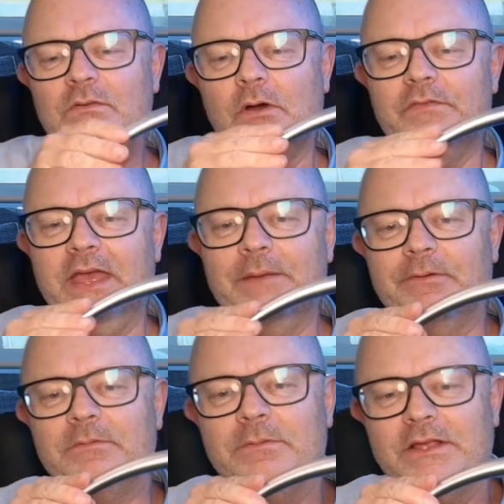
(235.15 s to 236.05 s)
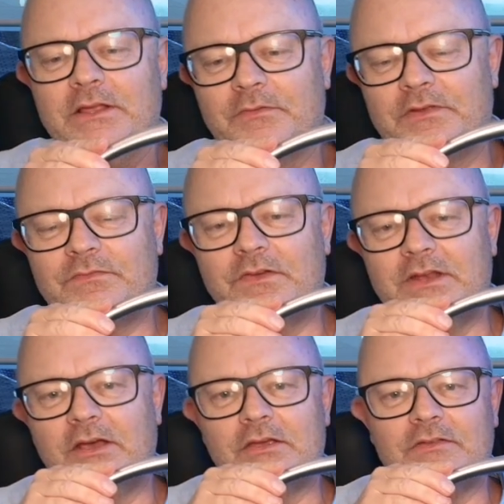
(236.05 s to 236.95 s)
of that probably on this
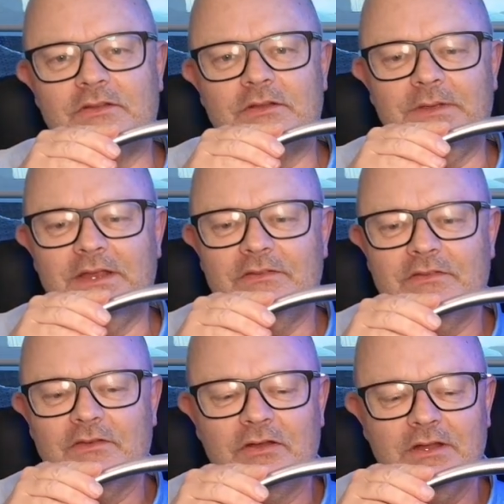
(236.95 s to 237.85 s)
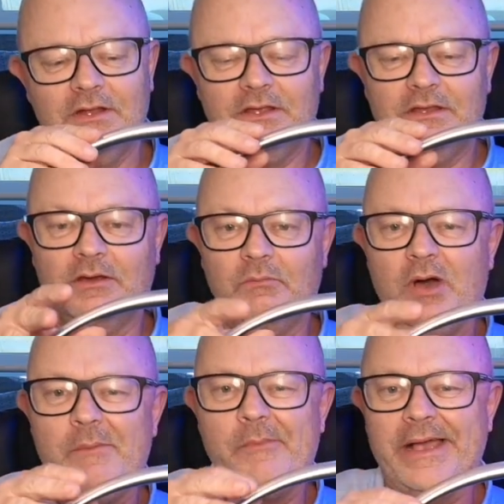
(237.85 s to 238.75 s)
video, because it depends on
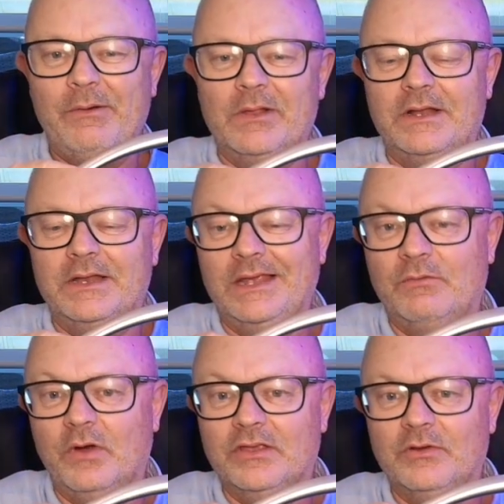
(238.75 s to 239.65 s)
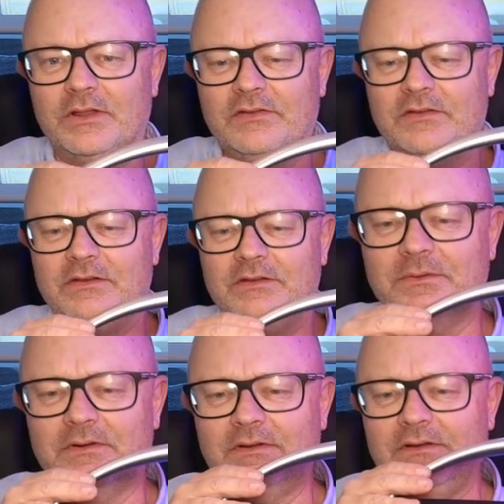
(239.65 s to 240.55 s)
my mic quality and what you're listening
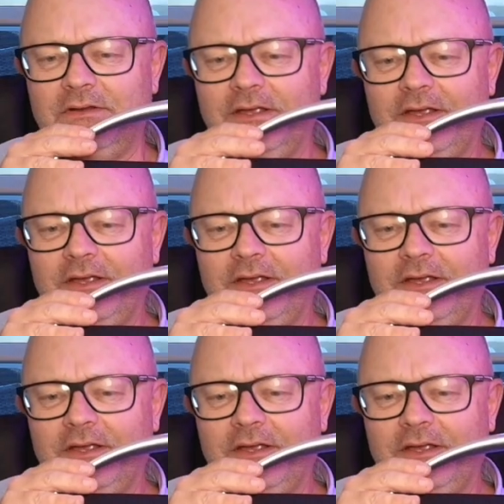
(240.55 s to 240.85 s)
it on.